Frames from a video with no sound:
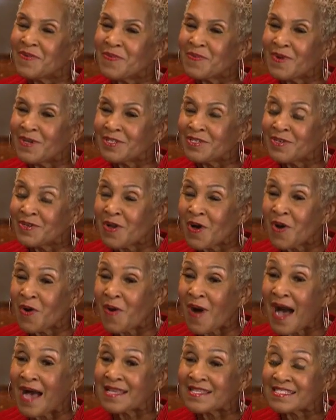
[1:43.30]
Well, you
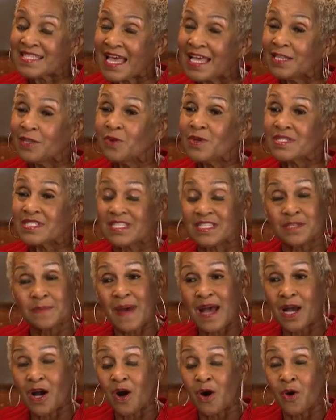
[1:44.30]
know, uh, St. Louis is
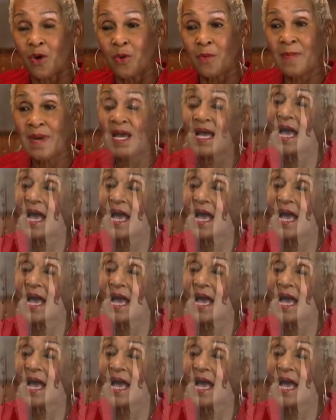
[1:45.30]
my home.